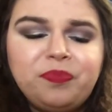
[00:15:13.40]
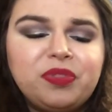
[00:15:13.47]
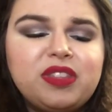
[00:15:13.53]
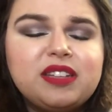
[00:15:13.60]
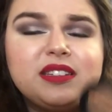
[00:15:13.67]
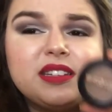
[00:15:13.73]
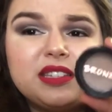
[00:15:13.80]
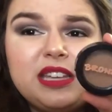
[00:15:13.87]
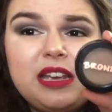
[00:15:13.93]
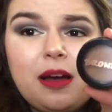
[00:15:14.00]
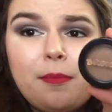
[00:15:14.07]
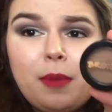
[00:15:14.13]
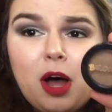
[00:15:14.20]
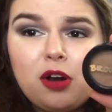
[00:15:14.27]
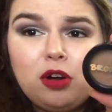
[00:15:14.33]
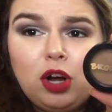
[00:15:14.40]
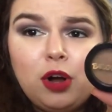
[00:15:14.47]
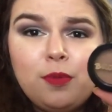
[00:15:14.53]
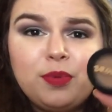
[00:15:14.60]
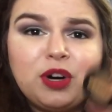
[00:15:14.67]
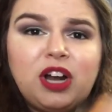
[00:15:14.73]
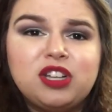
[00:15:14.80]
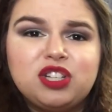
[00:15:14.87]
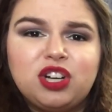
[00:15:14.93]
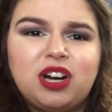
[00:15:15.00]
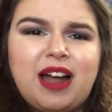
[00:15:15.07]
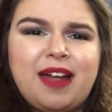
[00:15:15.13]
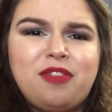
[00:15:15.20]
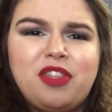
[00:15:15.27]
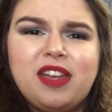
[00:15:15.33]
This is the Model Co.
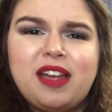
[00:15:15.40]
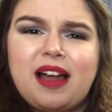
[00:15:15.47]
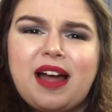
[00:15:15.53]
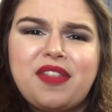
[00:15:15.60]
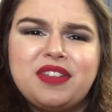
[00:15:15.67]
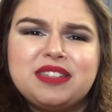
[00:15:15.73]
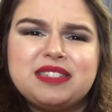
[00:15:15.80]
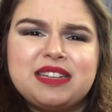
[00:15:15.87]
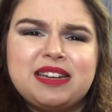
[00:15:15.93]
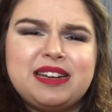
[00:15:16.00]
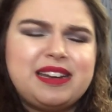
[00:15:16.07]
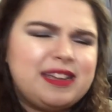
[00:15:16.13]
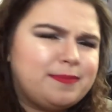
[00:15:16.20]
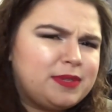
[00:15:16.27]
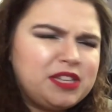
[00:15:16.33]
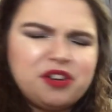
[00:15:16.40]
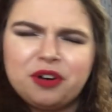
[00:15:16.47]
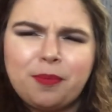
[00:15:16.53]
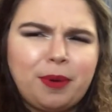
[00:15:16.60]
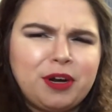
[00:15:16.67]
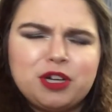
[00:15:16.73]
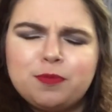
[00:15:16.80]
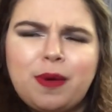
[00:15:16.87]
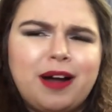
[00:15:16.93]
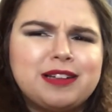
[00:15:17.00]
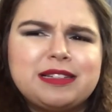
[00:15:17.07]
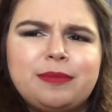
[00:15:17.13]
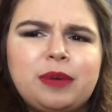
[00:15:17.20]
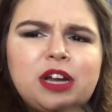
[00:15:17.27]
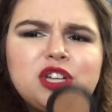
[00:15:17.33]
Bronzer. I think I got this in an Ipsy or a
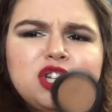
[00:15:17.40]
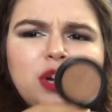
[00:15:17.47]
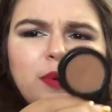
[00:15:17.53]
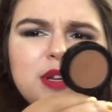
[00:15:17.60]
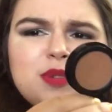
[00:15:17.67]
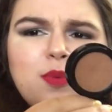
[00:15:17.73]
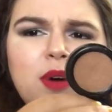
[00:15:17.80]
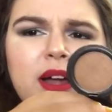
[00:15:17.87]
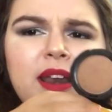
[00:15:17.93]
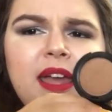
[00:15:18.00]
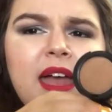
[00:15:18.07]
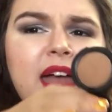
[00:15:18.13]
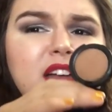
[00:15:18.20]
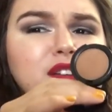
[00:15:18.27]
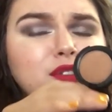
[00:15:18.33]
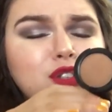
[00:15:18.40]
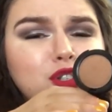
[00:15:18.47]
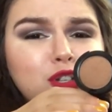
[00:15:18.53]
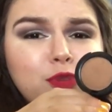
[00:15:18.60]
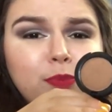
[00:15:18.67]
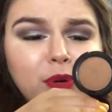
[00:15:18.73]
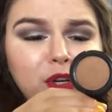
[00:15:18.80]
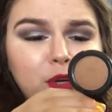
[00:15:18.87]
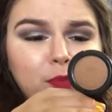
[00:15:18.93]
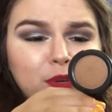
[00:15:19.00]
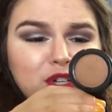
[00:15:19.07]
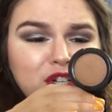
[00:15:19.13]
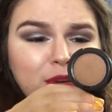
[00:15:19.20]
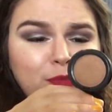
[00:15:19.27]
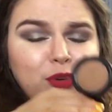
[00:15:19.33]
Birchbox. I'm not sure which one. Super duper
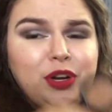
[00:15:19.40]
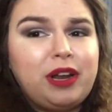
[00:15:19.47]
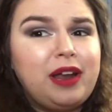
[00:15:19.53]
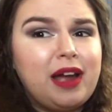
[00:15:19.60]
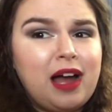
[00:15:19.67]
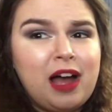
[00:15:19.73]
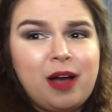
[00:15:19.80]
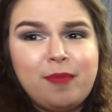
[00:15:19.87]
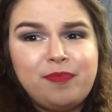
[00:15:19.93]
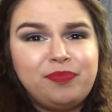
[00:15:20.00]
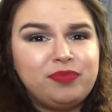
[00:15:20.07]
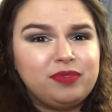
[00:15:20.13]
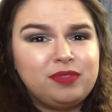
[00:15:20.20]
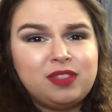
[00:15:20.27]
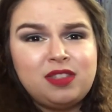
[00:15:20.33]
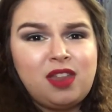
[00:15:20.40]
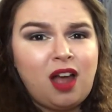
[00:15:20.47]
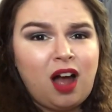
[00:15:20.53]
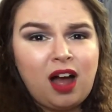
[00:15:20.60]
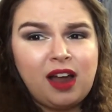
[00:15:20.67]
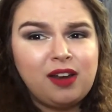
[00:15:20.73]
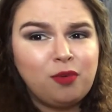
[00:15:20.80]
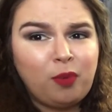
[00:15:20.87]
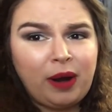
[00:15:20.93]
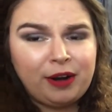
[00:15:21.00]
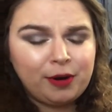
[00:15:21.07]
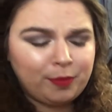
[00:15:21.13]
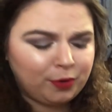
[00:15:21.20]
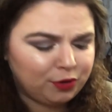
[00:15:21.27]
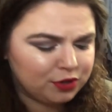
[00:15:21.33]
shimmery. Not
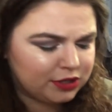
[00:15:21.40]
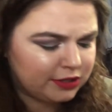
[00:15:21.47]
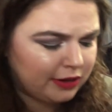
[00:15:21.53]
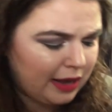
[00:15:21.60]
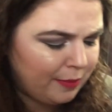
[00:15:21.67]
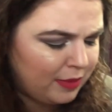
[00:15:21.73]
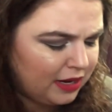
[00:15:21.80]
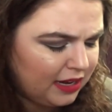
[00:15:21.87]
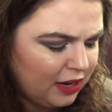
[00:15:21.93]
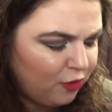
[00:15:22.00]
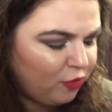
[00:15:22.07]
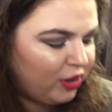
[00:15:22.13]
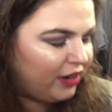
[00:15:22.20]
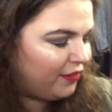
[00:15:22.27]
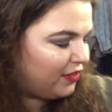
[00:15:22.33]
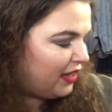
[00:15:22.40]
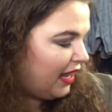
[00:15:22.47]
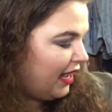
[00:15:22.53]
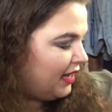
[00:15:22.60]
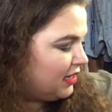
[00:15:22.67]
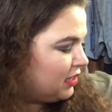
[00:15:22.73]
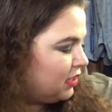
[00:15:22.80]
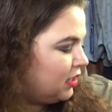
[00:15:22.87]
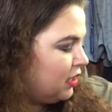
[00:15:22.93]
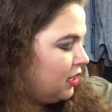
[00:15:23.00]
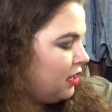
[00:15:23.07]
wearable. So I'm going to get rid of that.